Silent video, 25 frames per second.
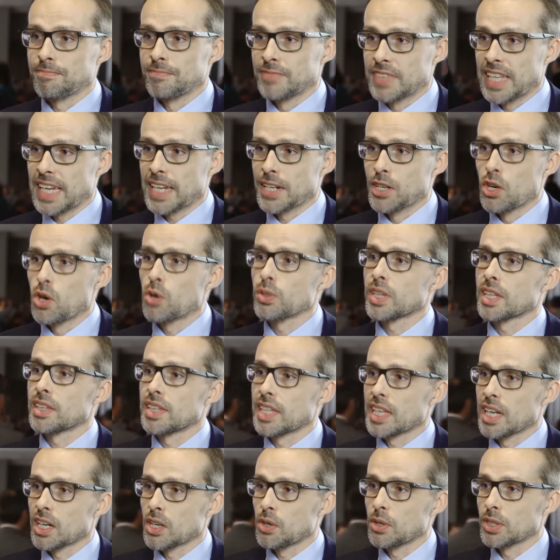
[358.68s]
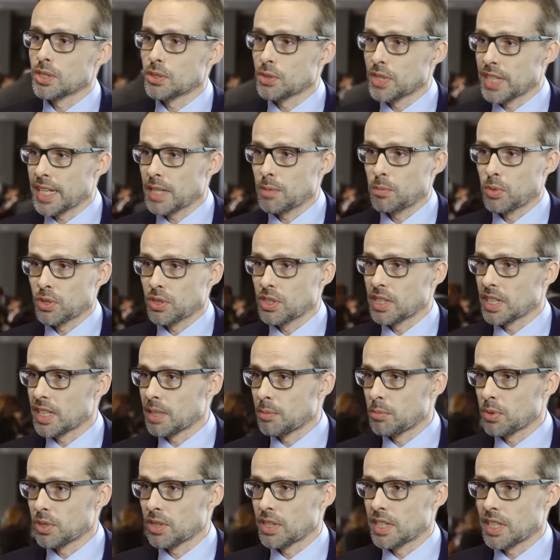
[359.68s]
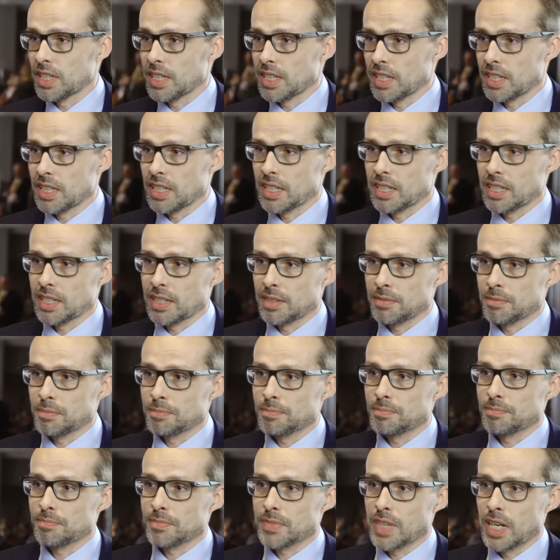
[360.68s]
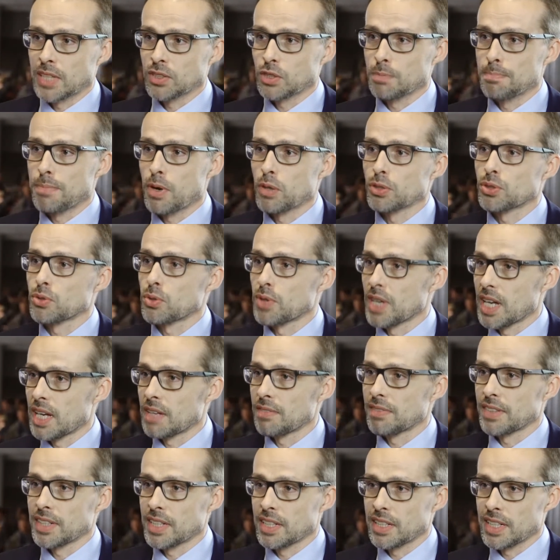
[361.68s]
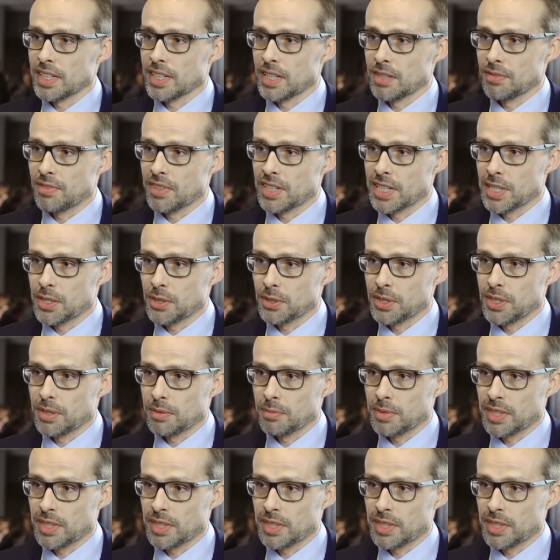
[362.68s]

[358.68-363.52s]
they know that they are going to get what they are supposed to have in a very good